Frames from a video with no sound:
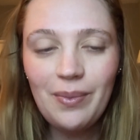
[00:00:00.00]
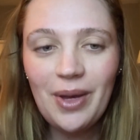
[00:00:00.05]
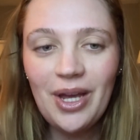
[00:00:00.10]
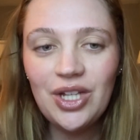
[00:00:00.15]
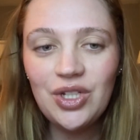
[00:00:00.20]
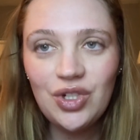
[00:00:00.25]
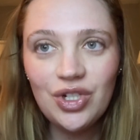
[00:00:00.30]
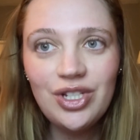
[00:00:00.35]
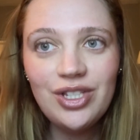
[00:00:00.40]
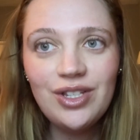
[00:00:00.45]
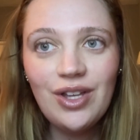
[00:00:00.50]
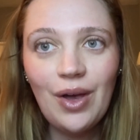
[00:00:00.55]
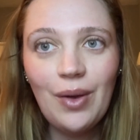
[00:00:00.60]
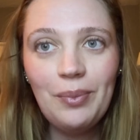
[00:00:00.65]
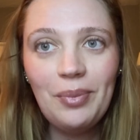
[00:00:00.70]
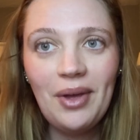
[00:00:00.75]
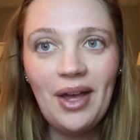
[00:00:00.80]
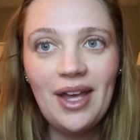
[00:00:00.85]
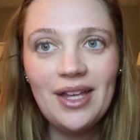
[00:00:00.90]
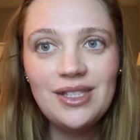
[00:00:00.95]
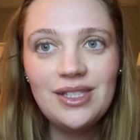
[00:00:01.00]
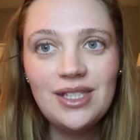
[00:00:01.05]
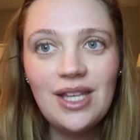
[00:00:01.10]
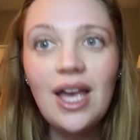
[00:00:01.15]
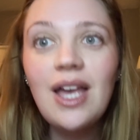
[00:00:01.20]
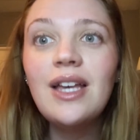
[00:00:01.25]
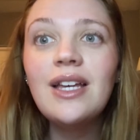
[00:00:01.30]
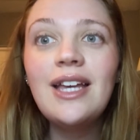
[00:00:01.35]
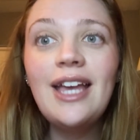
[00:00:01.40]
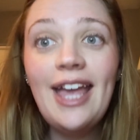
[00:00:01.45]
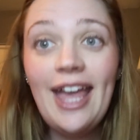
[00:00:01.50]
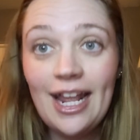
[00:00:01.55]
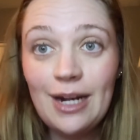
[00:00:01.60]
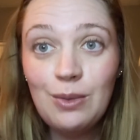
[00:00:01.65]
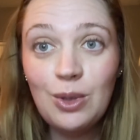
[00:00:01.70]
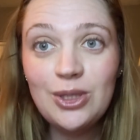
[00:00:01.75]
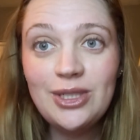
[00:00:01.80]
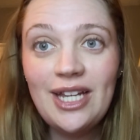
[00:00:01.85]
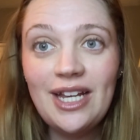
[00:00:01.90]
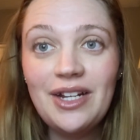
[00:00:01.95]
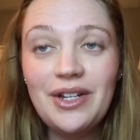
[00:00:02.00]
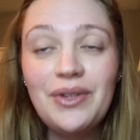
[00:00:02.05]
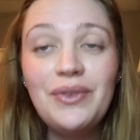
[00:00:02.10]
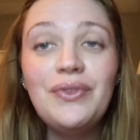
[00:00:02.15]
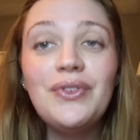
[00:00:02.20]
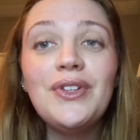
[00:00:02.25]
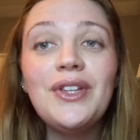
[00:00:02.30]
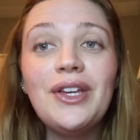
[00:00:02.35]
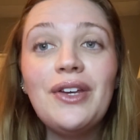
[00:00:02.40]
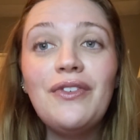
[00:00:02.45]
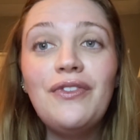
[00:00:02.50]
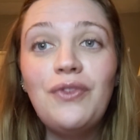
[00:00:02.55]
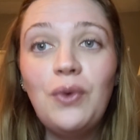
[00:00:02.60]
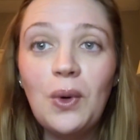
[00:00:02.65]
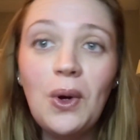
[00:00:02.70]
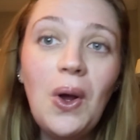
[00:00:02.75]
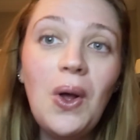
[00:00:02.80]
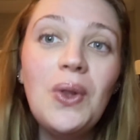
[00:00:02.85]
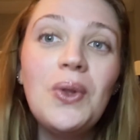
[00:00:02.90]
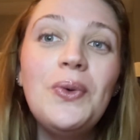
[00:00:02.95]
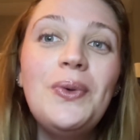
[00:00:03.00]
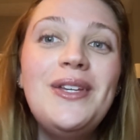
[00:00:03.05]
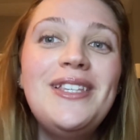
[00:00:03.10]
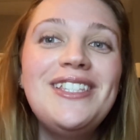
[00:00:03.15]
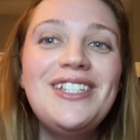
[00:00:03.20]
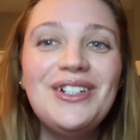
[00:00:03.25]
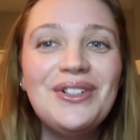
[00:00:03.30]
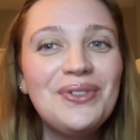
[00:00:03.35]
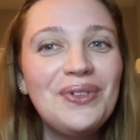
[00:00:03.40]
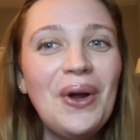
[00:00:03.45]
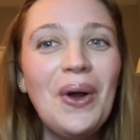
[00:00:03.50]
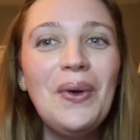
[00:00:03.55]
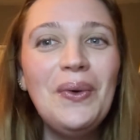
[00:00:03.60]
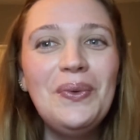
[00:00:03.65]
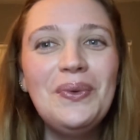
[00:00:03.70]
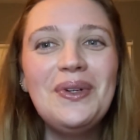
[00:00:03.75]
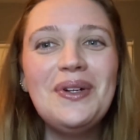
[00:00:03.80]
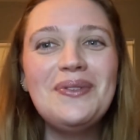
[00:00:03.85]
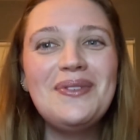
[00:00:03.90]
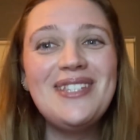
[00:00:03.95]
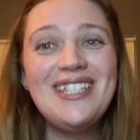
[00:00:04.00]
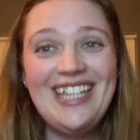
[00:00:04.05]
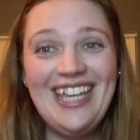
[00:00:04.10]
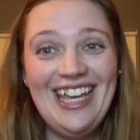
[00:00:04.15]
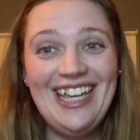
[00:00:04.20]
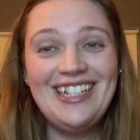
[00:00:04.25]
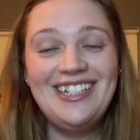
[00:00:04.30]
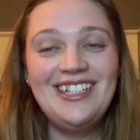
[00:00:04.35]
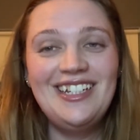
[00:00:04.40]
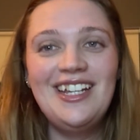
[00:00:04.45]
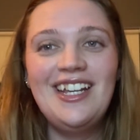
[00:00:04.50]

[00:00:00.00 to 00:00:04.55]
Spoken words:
I dressed up as Hannah Montana for like 4 Halloweens in a row when I was a kid.